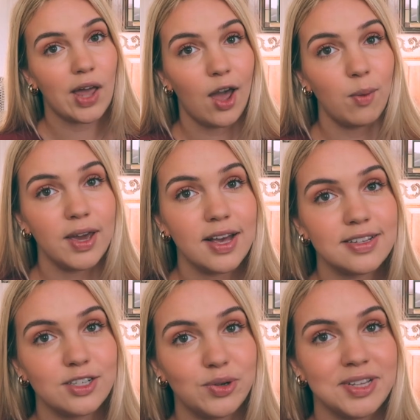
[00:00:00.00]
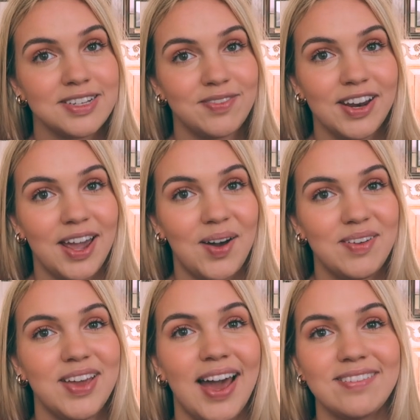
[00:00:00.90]
I hope you guys enjoyed this video.
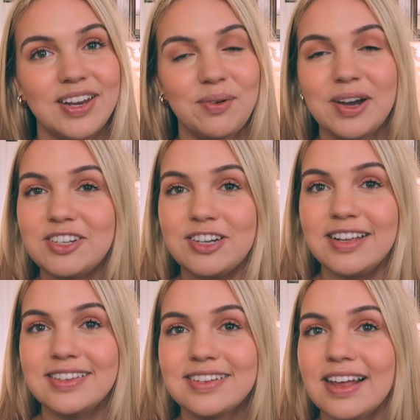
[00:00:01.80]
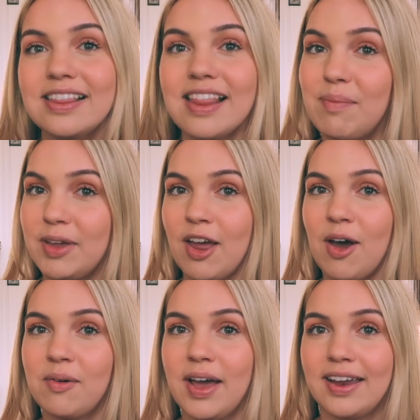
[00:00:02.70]
If you have any questions, let me
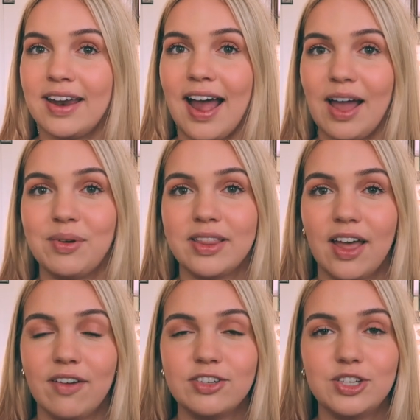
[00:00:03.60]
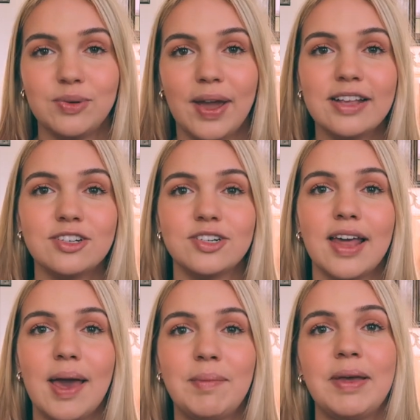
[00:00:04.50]
know and I would love to answer
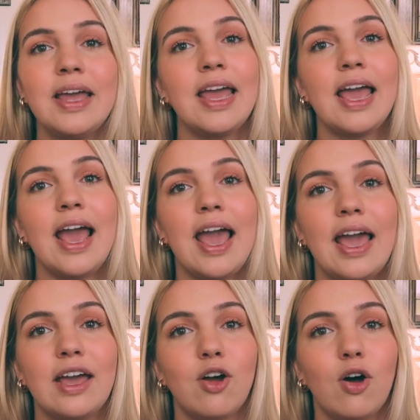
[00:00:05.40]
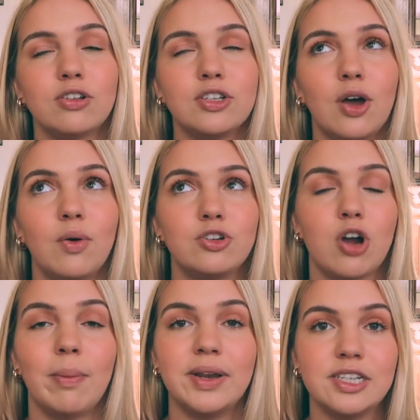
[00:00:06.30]
them. And also
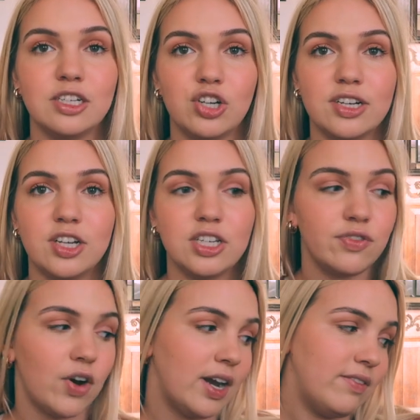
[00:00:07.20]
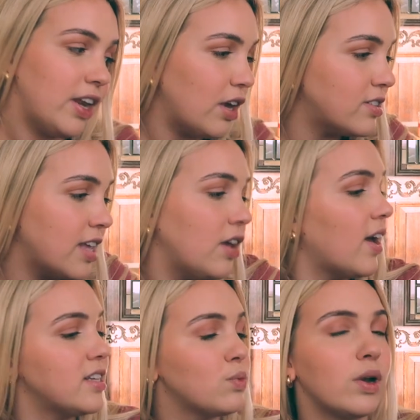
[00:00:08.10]
drop any suggestions for any videos that you
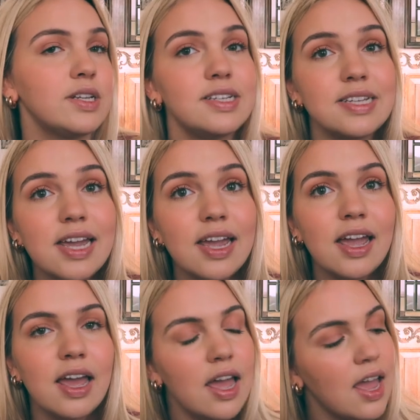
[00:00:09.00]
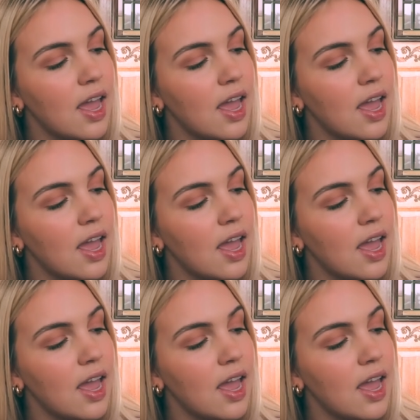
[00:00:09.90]
guys want to see.